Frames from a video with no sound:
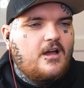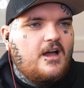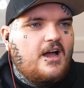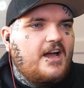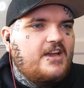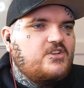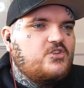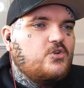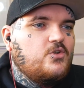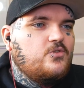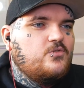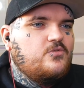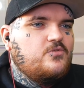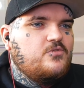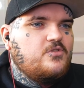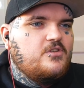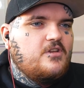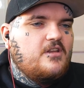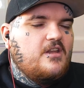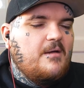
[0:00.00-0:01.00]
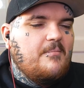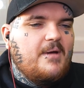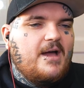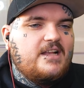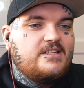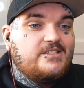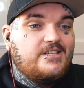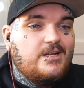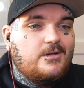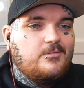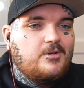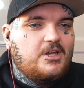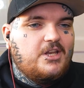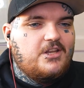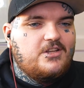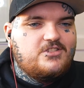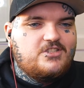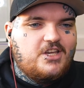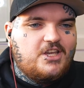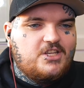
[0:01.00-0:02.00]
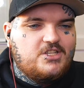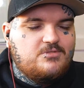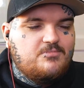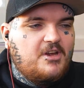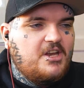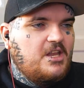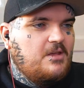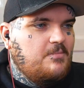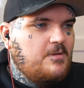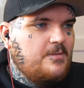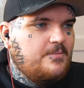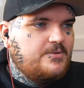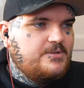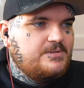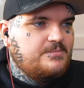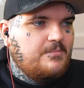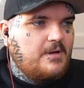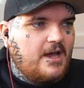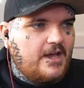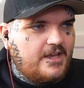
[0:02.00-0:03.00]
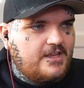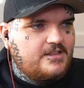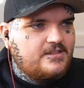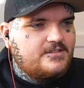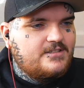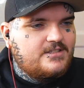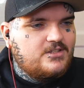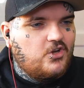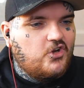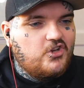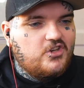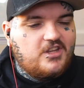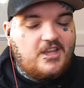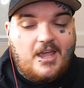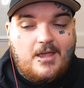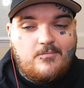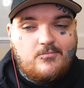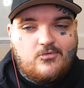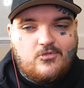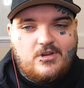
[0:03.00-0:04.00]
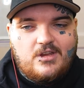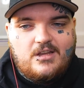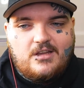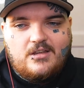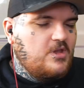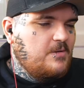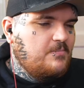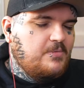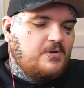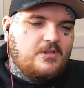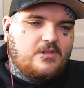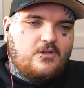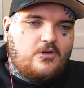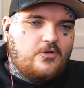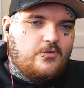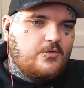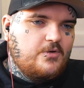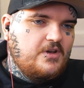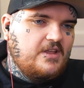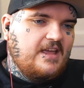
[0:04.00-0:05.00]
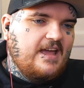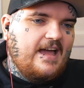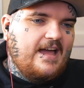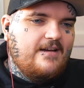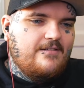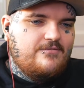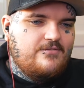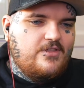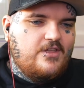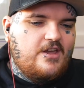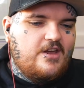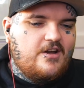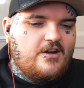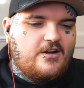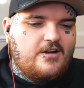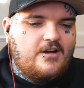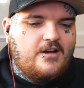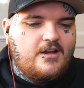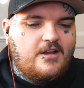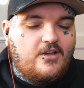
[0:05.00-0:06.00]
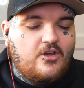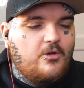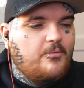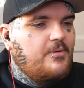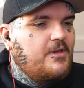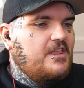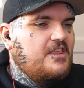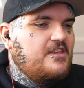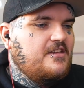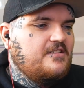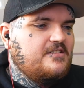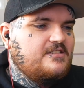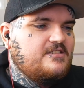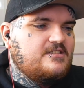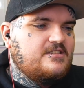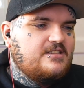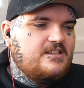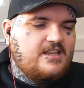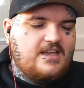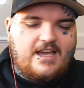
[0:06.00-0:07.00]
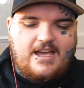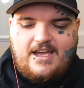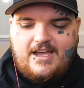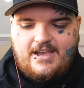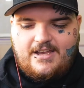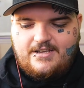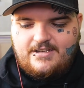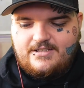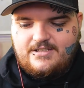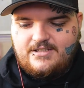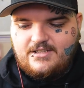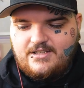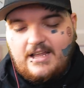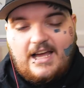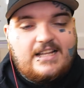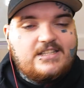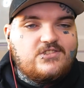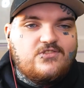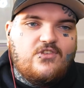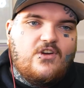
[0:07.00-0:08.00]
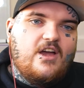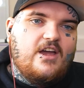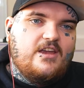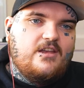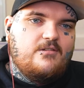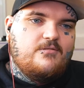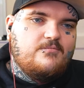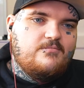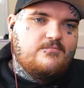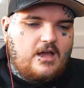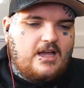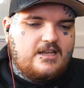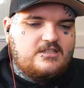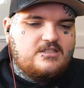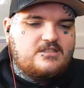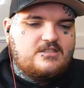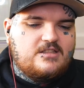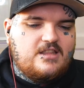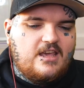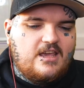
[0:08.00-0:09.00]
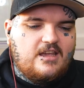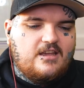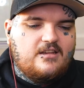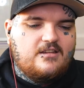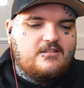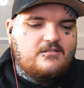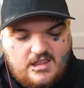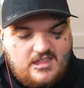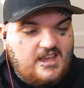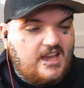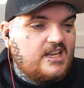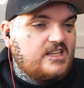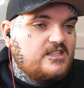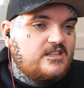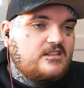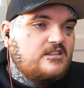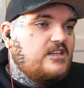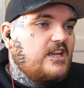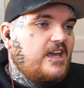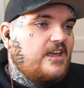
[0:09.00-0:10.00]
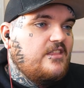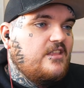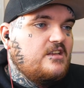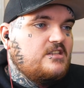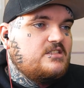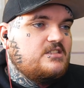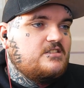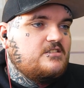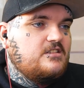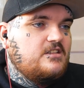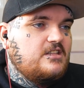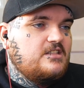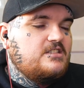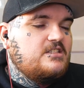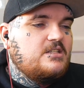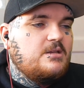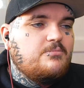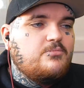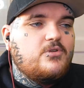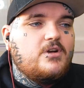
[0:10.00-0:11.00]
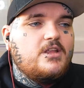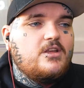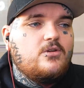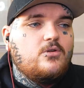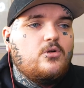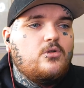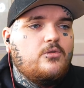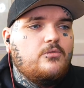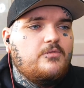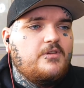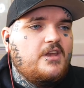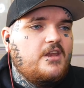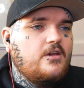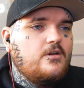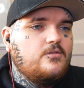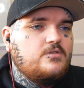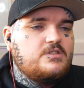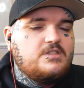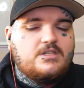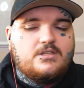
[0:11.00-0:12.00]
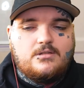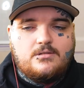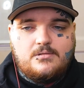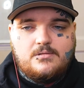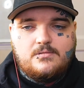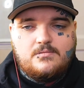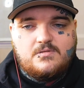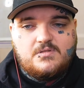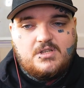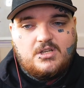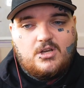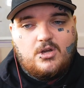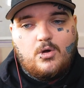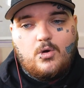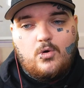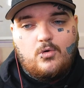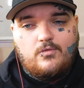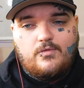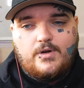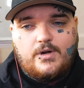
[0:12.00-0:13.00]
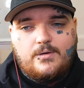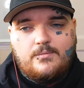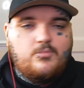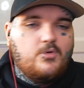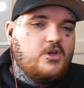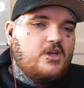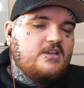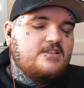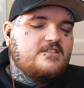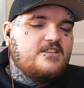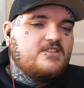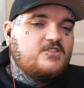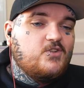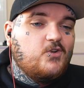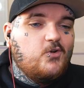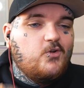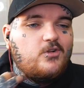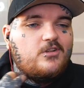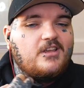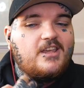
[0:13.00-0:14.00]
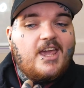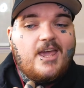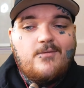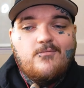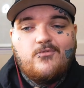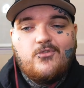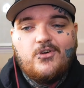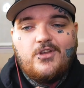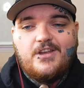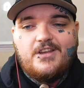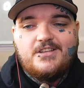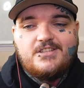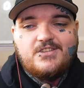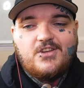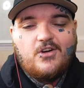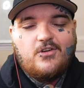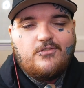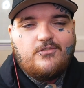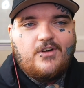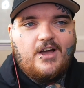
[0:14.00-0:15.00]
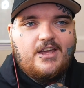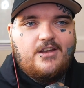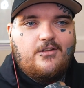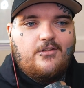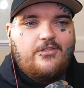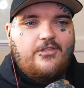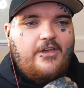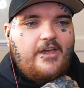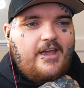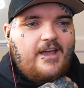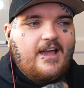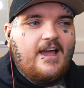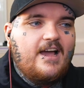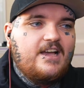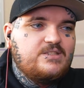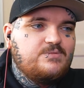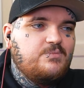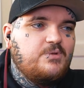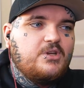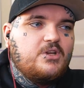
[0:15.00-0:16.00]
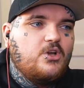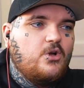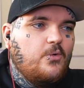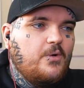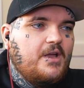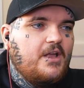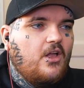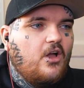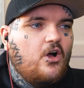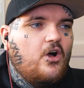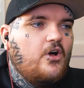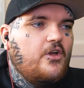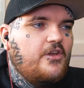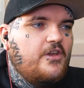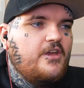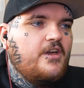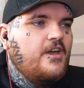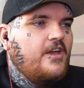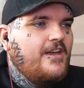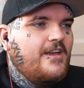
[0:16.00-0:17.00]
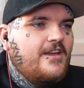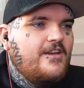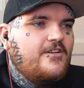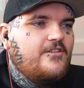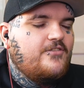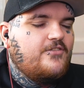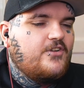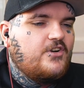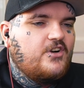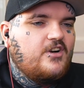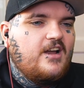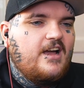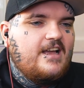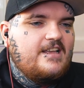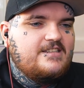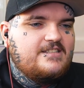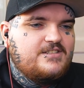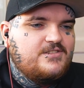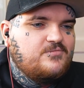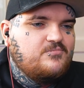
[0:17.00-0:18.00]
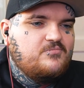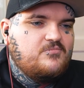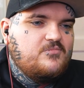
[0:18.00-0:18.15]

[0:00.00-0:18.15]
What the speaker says: I don't imagine I'm going to change many people's minds on Game Freak. People already have their opinions and that's fine. I just think at the end of the day, this is a pretty cool video to go over, because this whole game footage not final thing has been going on for as